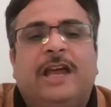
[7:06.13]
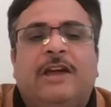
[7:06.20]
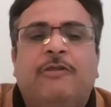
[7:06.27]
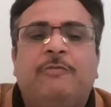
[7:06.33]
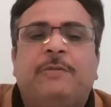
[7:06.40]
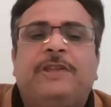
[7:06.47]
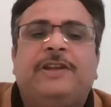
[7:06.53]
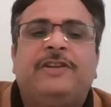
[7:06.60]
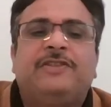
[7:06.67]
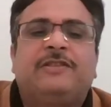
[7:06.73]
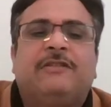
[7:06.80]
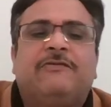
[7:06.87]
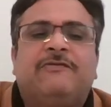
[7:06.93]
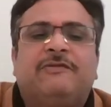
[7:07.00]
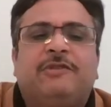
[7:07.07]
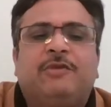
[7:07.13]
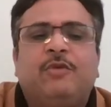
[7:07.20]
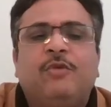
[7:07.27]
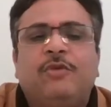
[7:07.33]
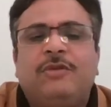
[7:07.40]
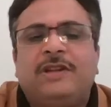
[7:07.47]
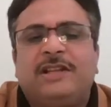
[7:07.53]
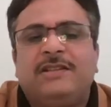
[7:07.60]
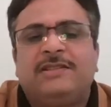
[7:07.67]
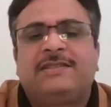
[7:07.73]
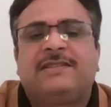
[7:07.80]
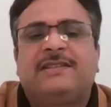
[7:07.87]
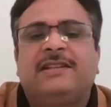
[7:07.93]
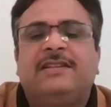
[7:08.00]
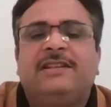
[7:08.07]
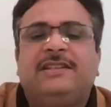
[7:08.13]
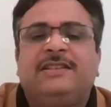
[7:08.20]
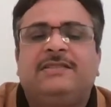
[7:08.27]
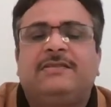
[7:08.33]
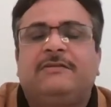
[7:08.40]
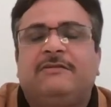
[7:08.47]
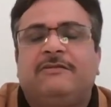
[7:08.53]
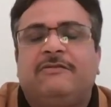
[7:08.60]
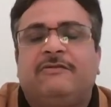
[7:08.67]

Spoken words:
have periods of total stillness,